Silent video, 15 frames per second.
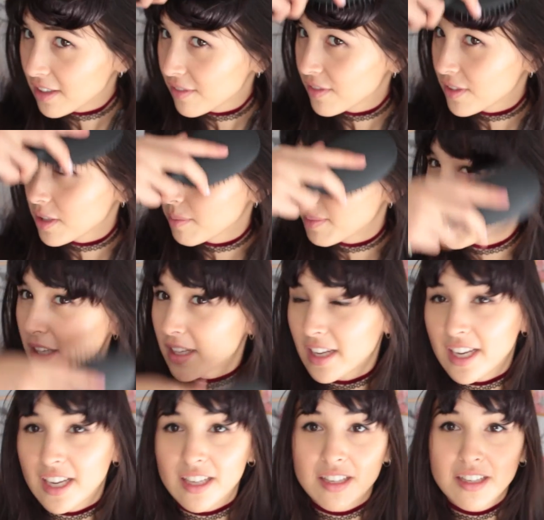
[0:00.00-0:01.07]
I feel a bit
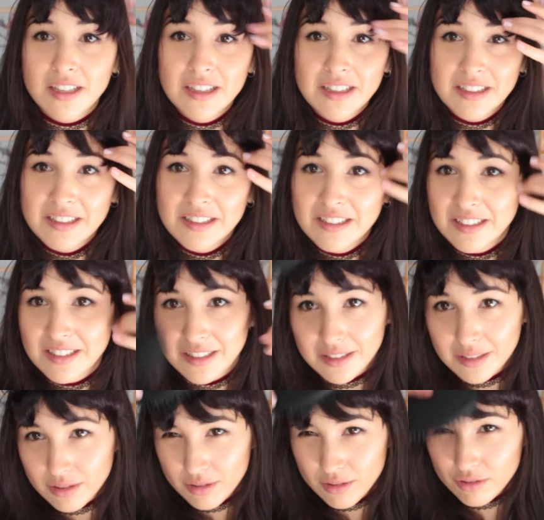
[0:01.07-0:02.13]
like
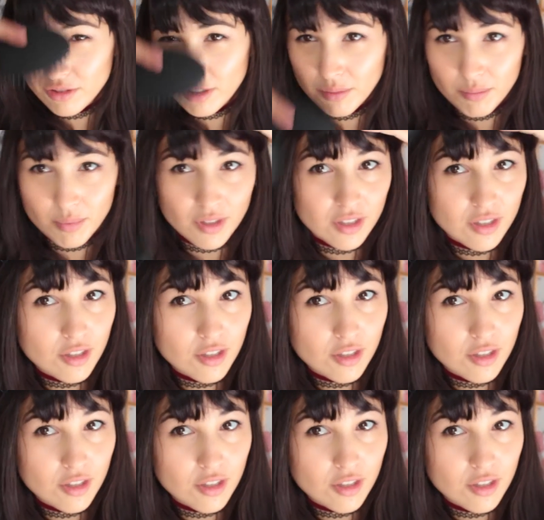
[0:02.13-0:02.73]
Donald Trump with a